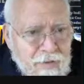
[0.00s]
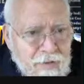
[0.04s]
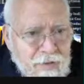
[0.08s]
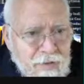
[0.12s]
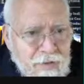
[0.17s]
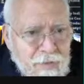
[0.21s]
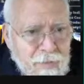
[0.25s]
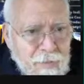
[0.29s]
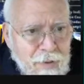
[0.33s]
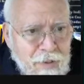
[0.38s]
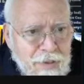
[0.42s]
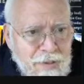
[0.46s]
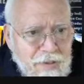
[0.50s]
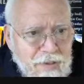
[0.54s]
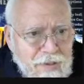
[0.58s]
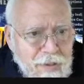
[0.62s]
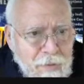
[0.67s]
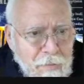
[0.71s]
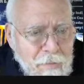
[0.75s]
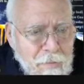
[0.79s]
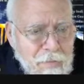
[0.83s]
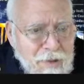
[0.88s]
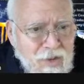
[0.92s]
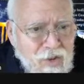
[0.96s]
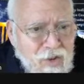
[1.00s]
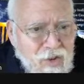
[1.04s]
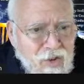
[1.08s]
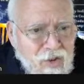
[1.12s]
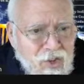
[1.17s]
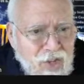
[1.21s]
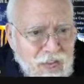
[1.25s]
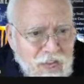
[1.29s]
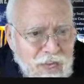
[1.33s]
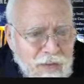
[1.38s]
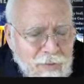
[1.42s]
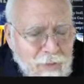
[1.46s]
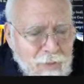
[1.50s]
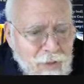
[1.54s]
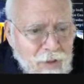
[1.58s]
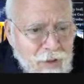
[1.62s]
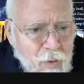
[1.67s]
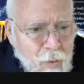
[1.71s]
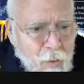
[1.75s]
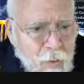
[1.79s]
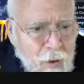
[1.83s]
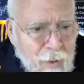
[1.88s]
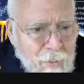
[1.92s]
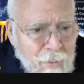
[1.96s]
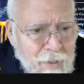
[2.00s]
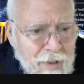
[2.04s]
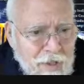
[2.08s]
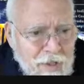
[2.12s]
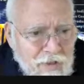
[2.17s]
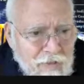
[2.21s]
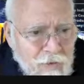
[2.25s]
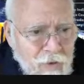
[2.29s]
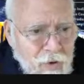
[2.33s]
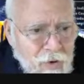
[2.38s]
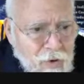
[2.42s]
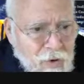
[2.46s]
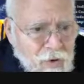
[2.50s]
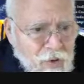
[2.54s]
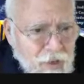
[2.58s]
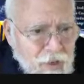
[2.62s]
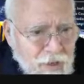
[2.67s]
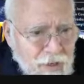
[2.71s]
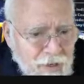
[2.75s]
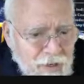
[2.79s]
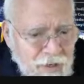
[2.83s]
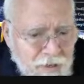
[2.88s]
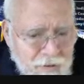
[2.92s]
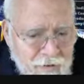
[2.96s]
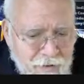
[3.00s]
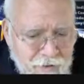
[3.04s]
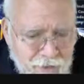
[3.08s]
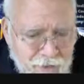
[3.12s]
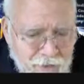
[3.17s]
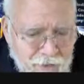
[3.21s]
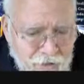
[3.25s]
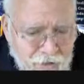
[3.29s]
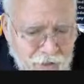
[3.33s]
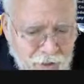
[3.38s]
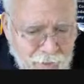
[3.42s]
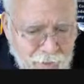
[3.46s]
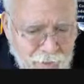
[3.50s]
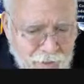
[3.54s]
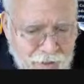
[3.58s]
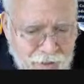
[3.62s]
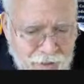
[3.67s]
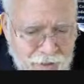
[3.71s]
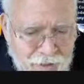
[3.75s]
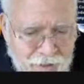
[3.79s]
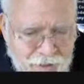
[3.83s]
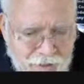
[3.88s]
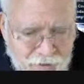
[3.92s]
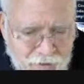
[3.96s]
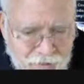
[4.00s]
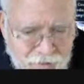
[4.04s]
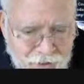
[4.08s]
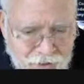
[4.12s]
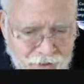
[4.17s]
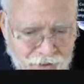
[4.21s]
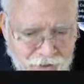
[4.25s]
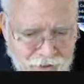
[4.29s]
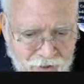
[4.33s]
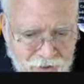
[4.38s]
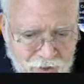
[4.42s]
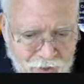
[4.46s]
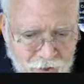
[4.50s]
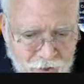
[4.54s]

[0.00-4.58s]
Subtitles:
spent much time with the web-based version, and that's on my list of things to